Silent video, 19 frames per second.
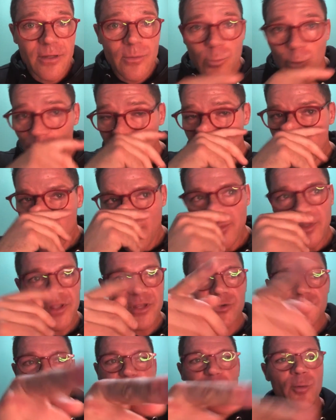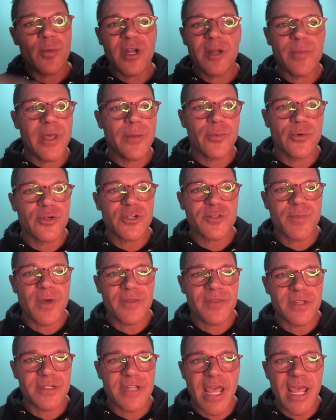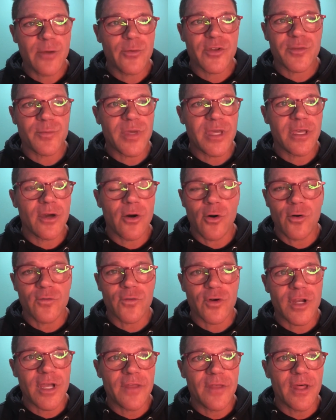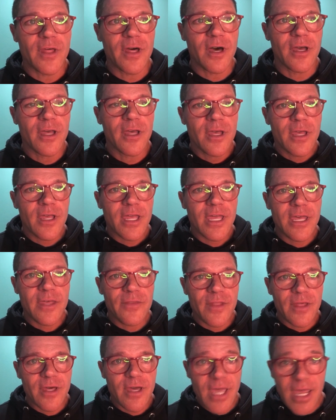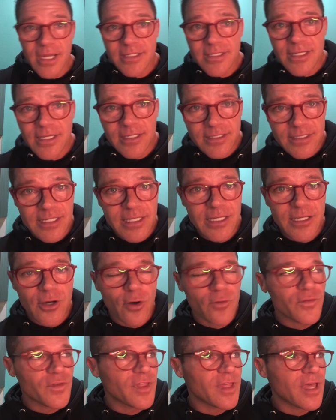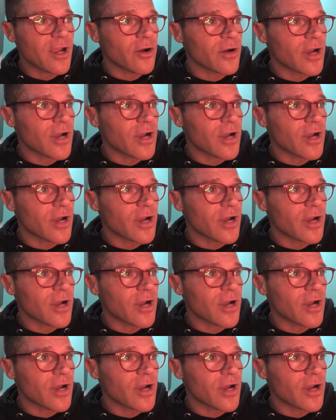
There were so many people who spent the day with me over in the AT&T over there.